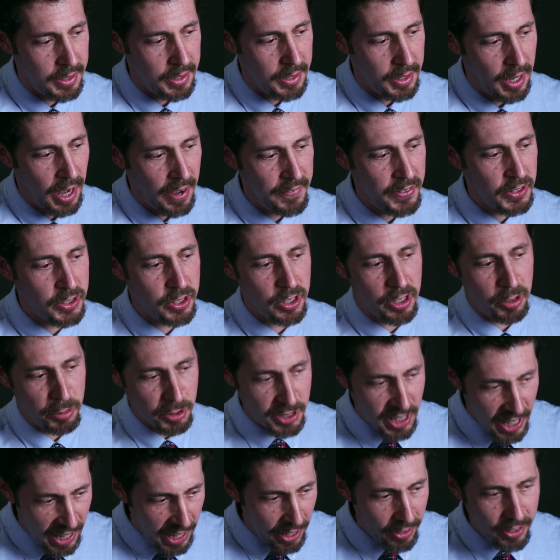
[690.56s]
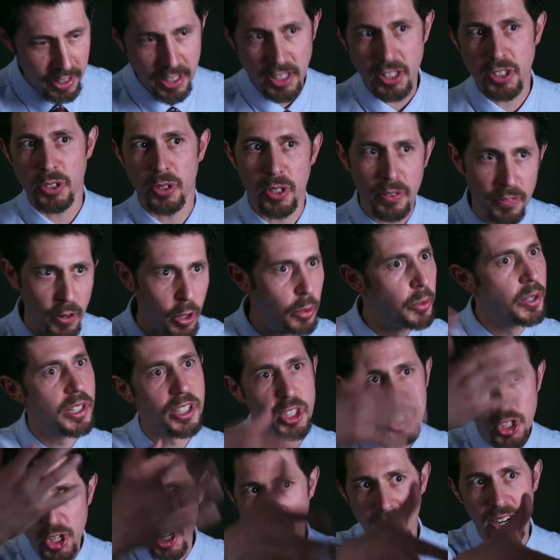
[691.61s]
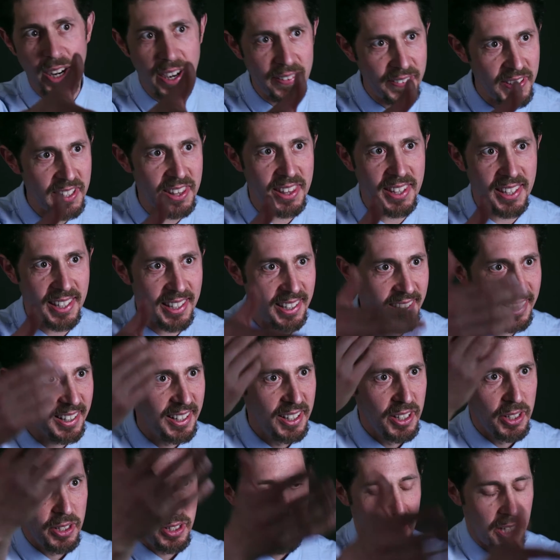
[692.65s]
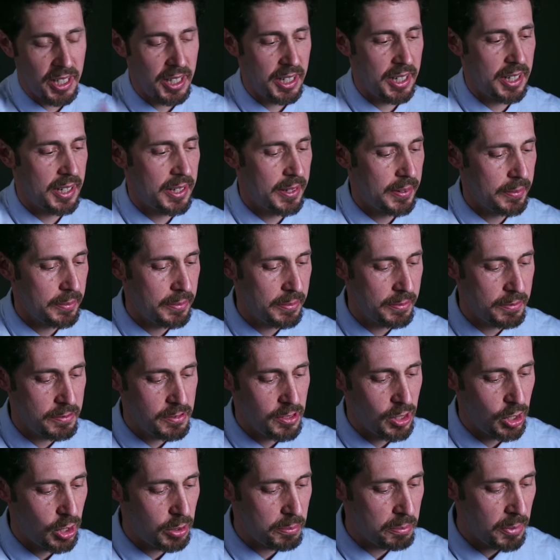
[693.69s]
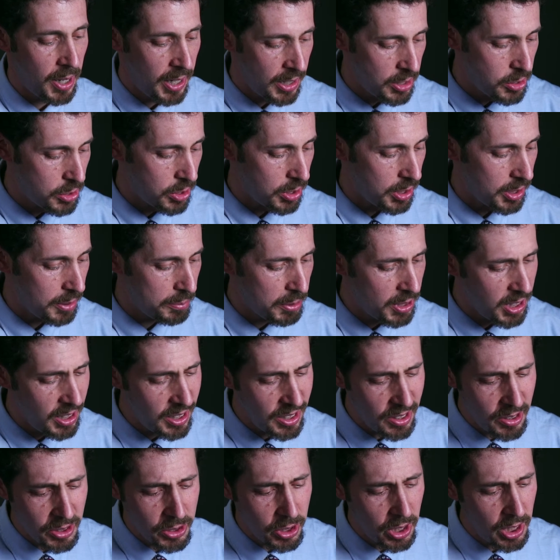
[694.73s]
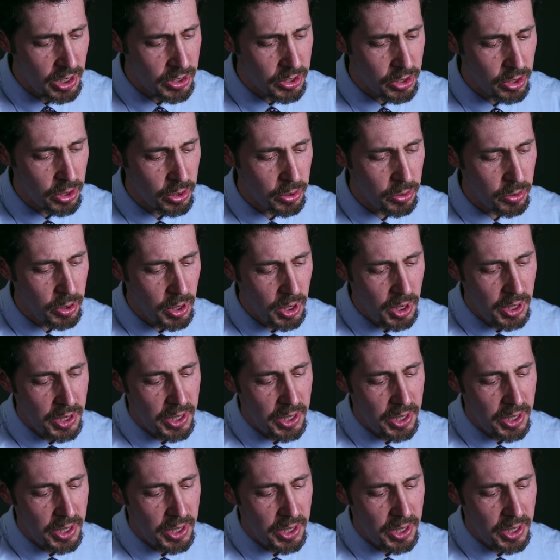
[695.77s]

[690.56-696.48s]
obviously there was Harriet, sort of always share everything, mantra, but it was also,